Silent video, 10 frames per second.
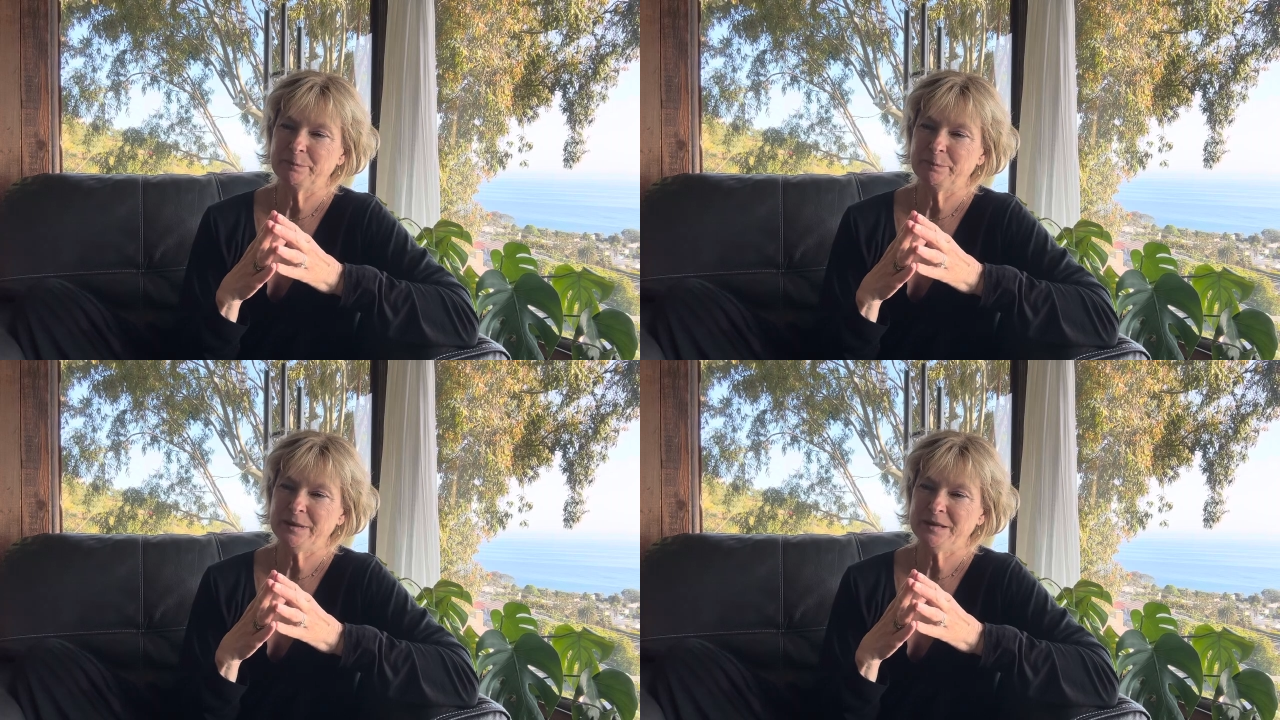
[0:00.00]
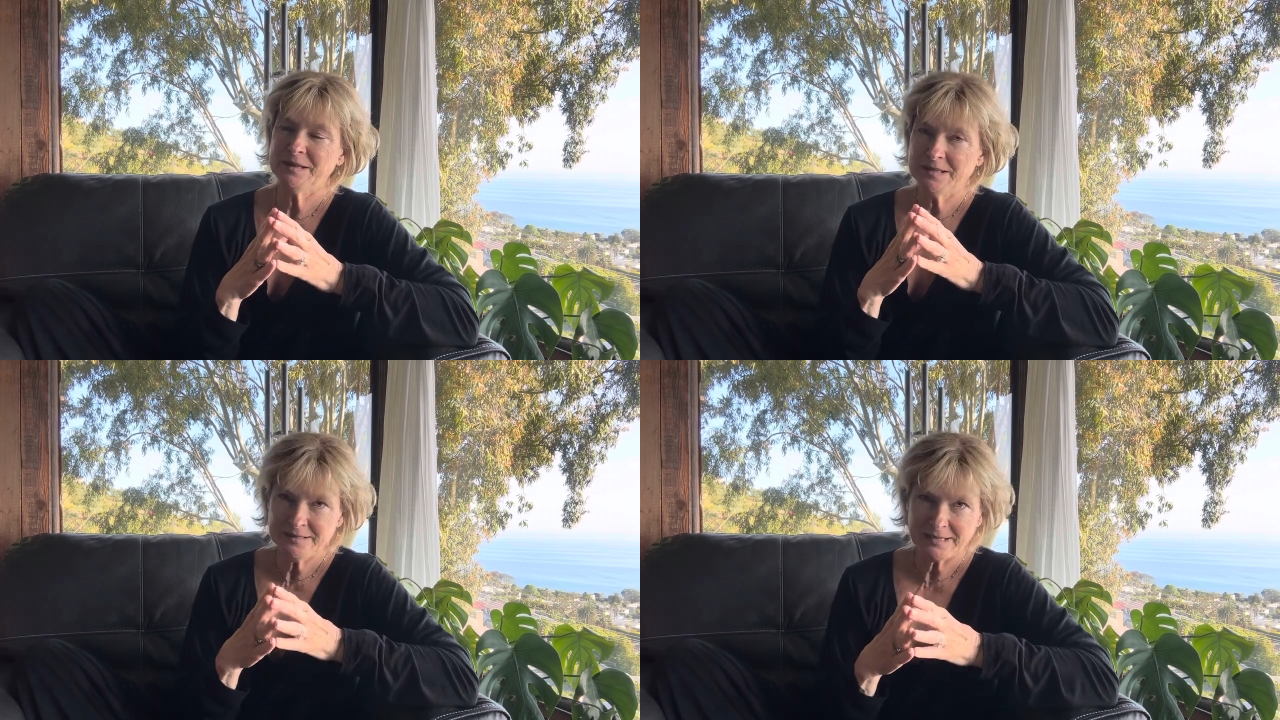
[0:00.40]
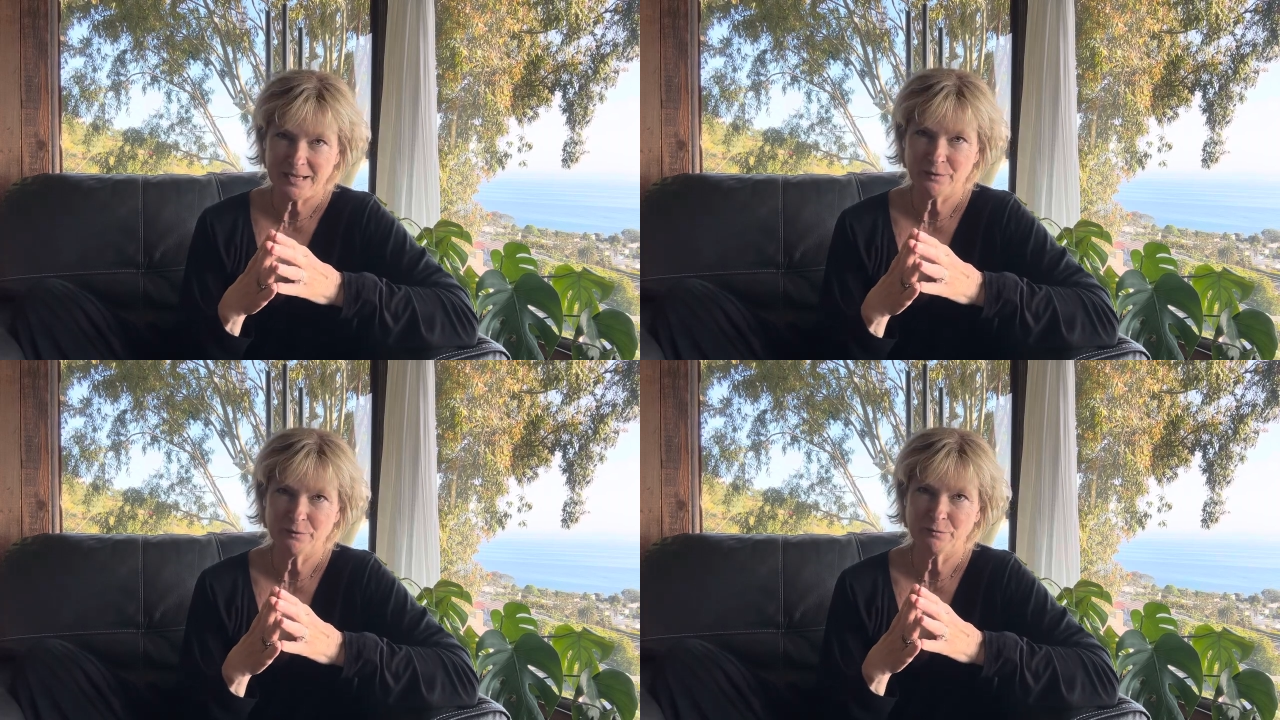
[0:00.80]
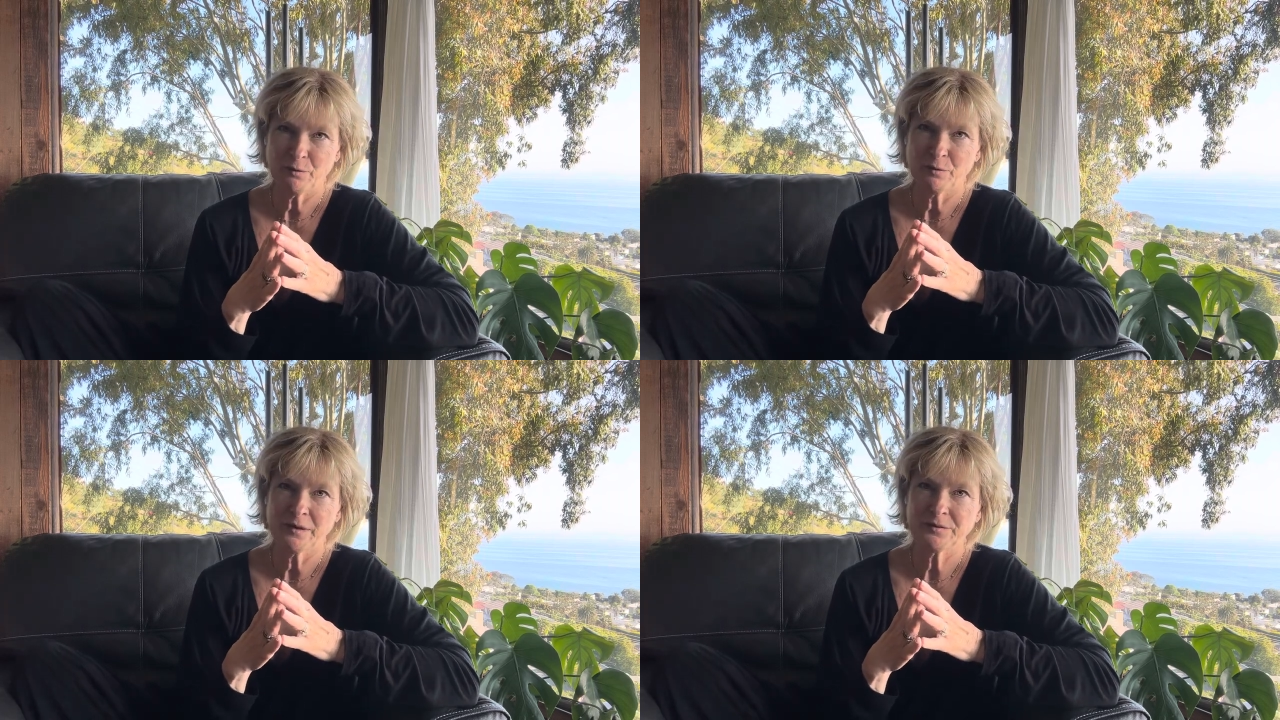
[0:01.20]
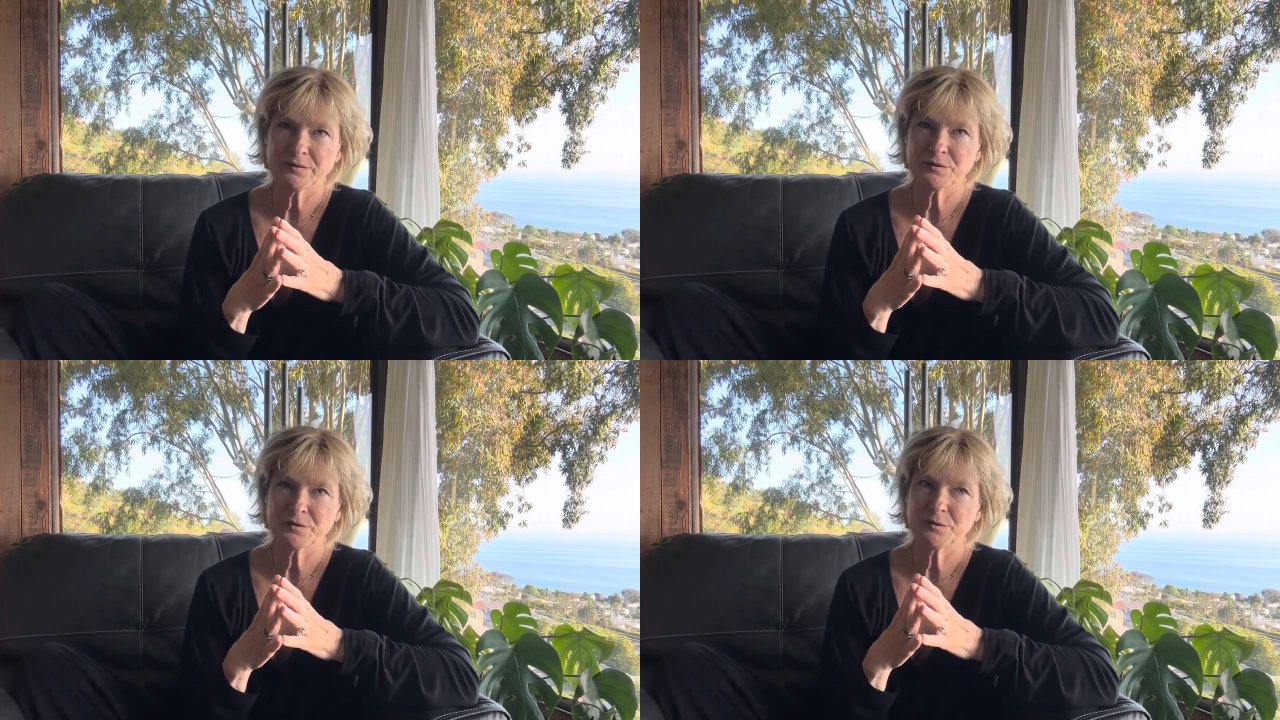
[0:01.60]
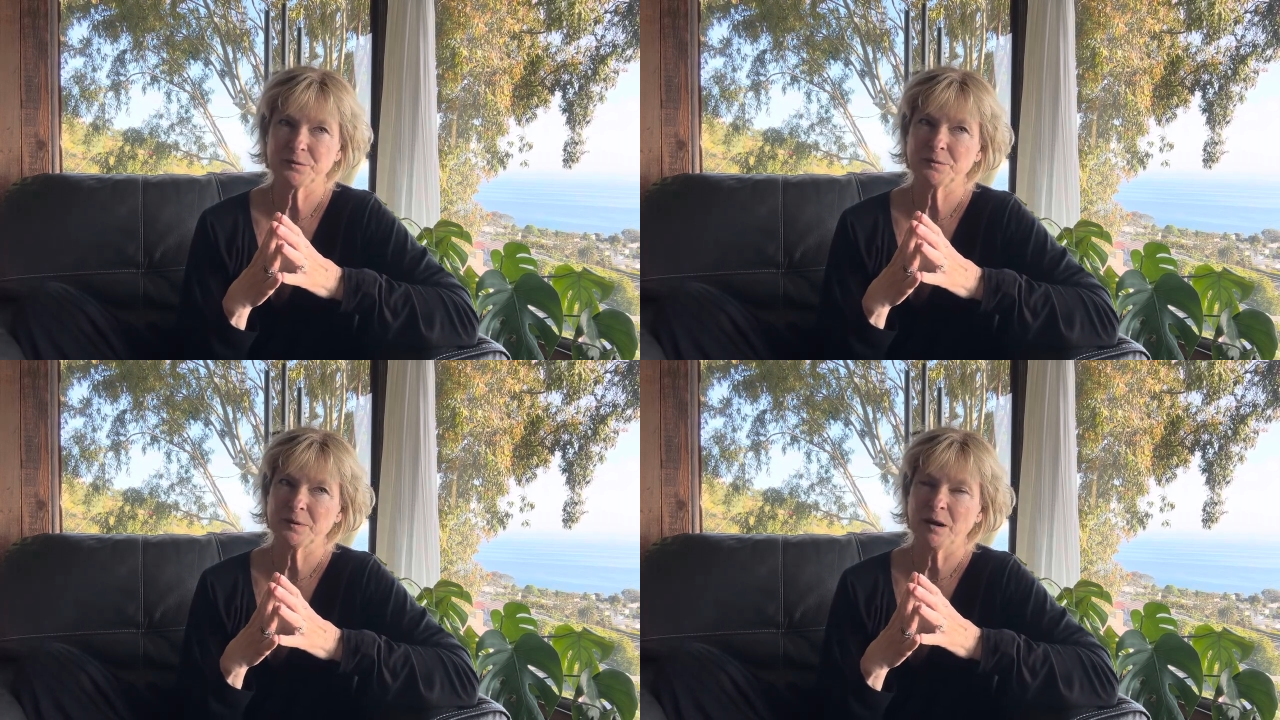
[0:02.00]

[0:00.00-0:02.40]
be an indicator for us to